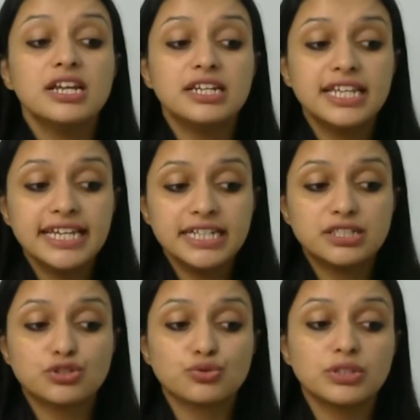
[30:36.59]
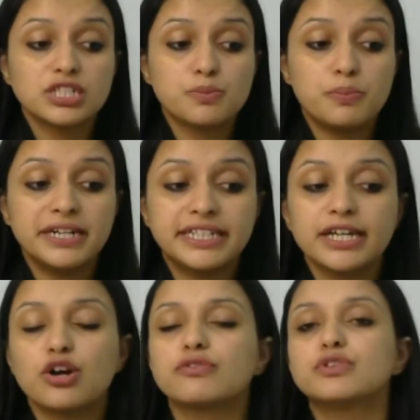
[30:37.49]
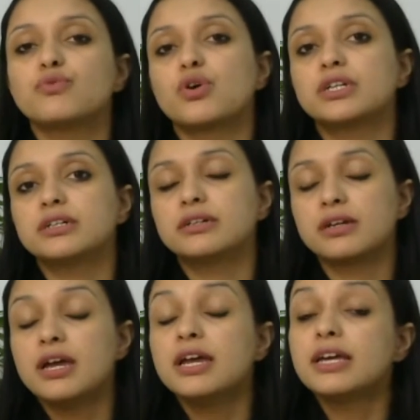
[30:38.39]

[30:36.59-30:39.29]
leads to the splitting of the water,